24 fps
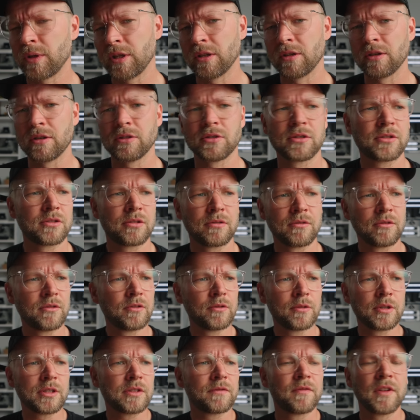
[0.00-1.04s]
Peter's
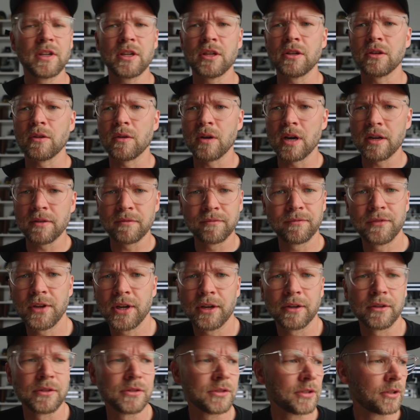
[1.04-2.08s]
newest video on
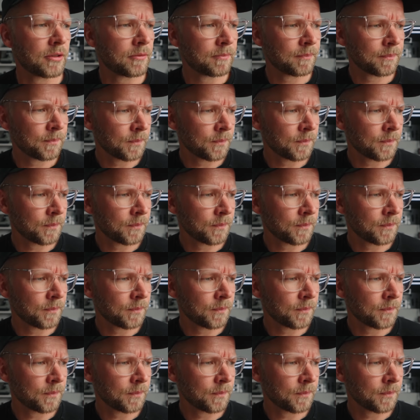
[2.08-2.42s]
Barrow, so.